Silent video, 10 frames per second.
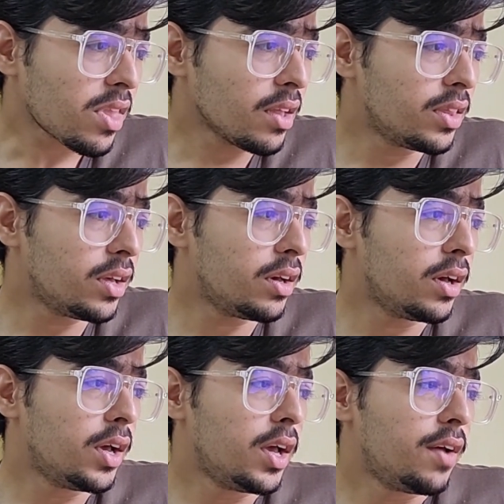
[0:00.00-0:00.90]
we
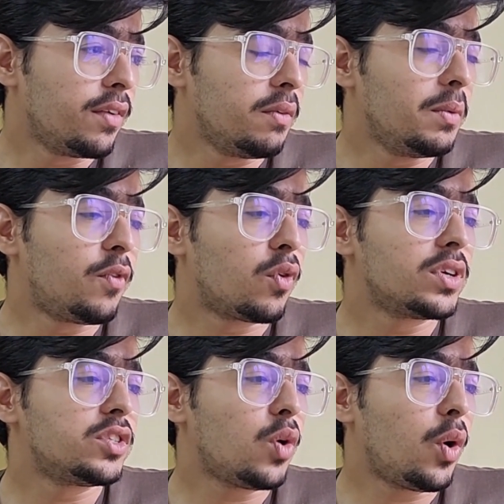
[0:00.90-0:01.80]
will be
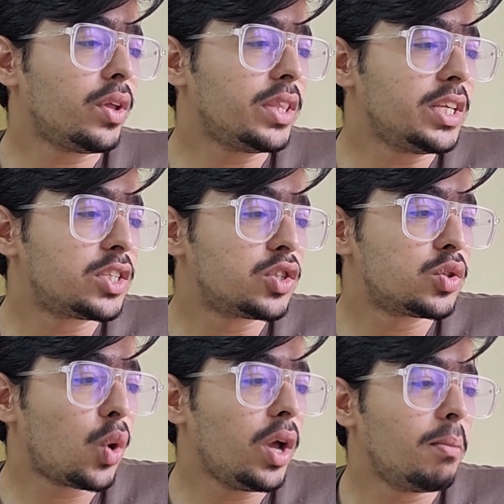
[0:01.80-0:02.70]
focused on the
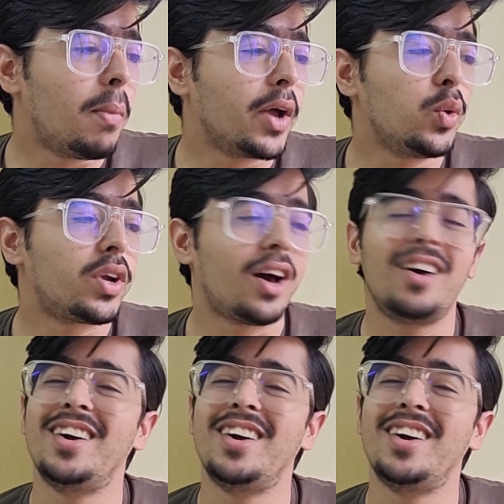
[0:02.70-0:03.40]
soil biota.